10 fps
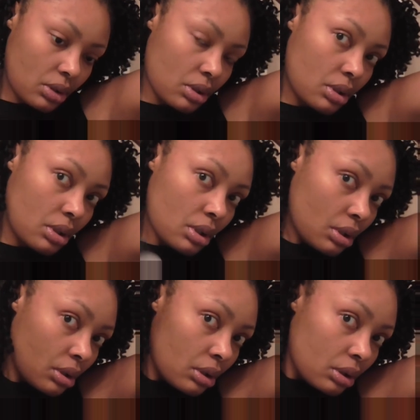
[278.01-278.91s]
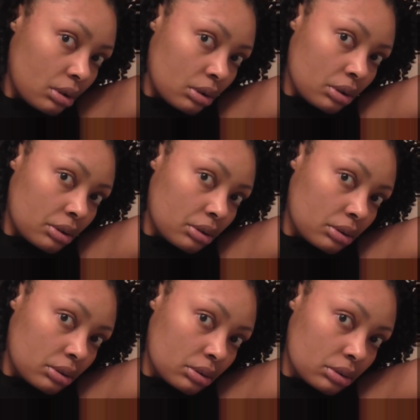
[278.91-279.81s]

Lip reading: No one is speaking in this clip.